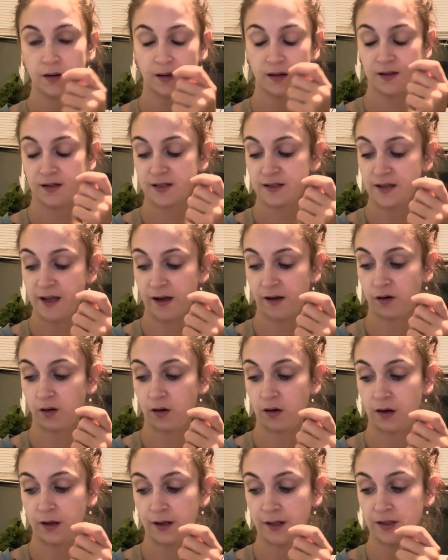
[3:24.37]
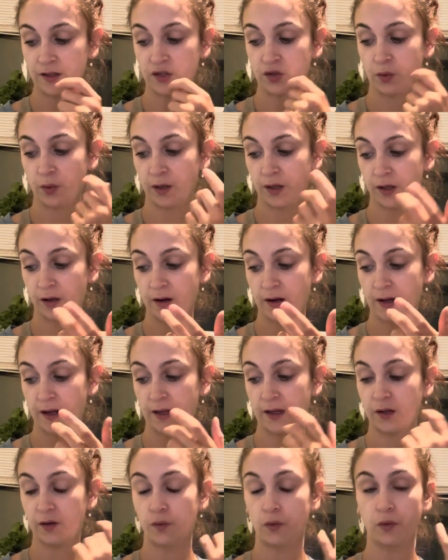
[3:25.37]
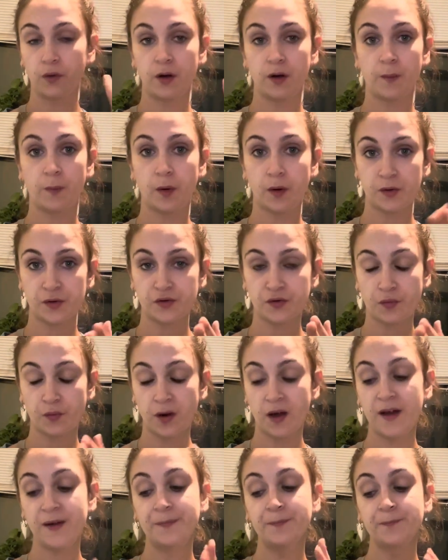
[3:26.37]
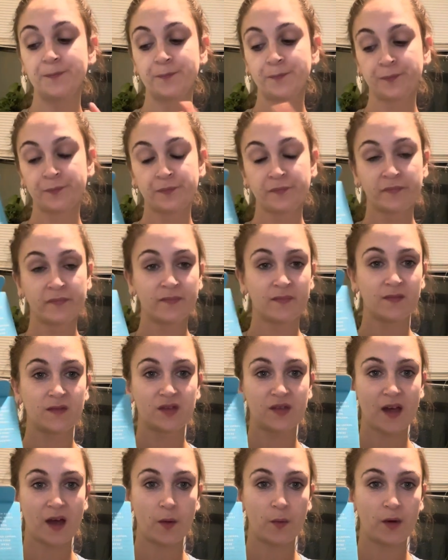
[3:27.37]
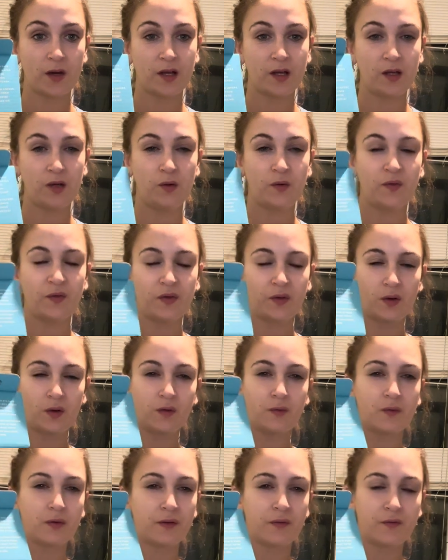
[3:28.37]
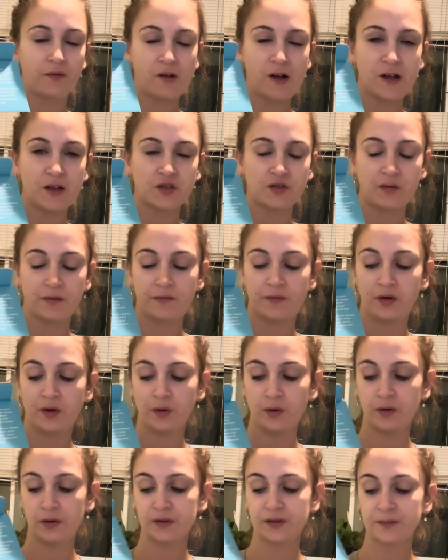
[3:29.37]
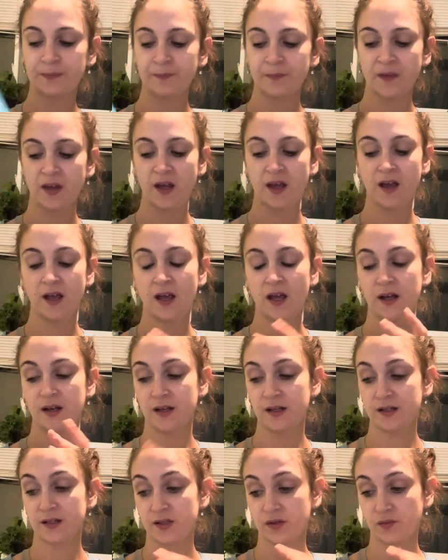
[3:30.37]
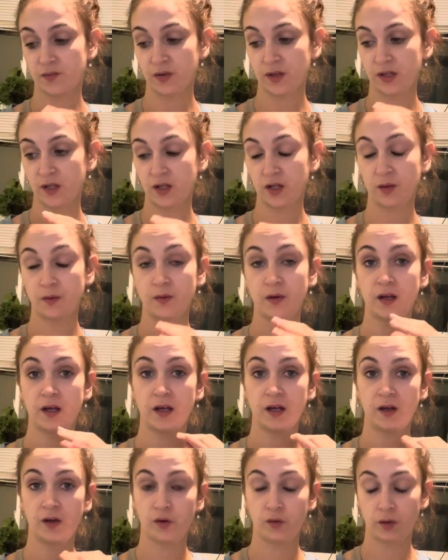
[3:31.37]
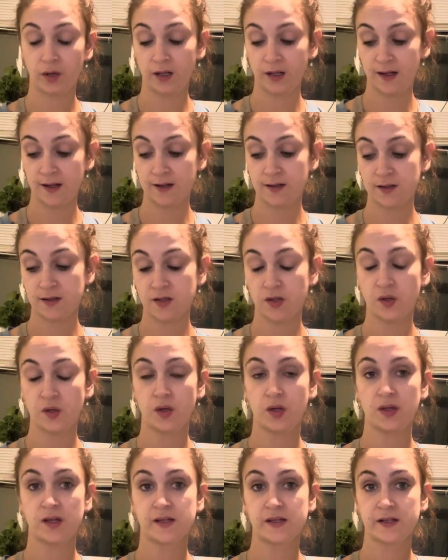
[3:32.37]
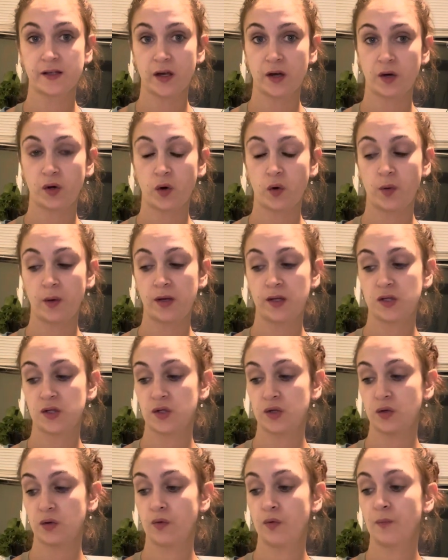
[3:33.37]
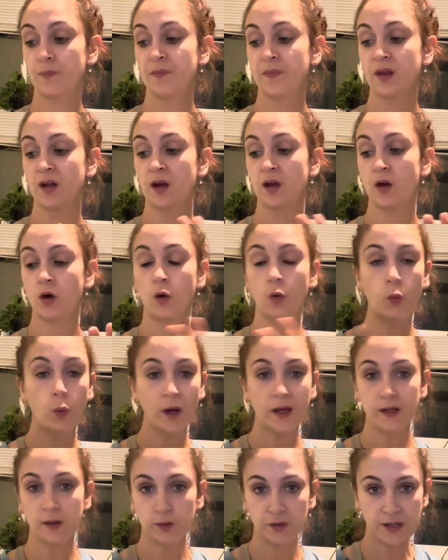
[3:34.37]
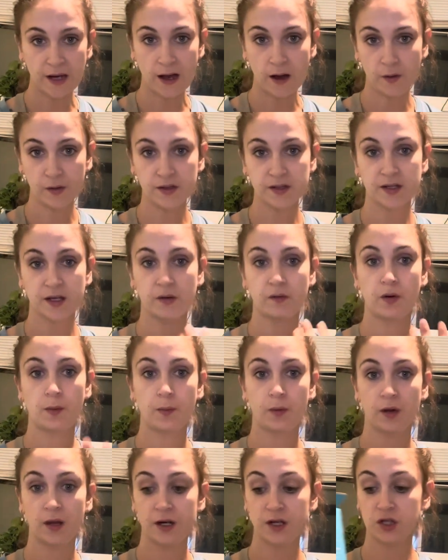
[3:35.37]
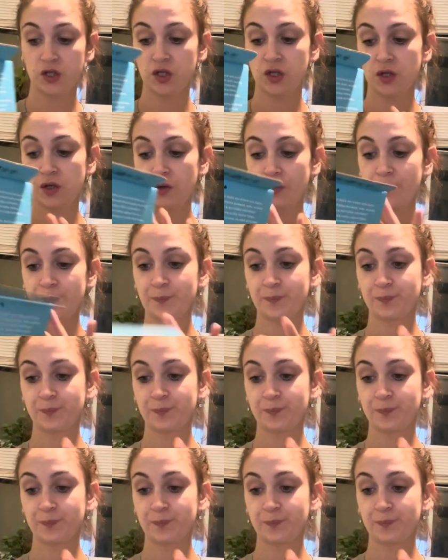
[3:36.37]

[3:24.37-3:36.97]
Snack on it during your hike or post-run. That way you feel refreshed, refueled, and this is really good ingredients so it's not going to weigh you down it's going to replenish you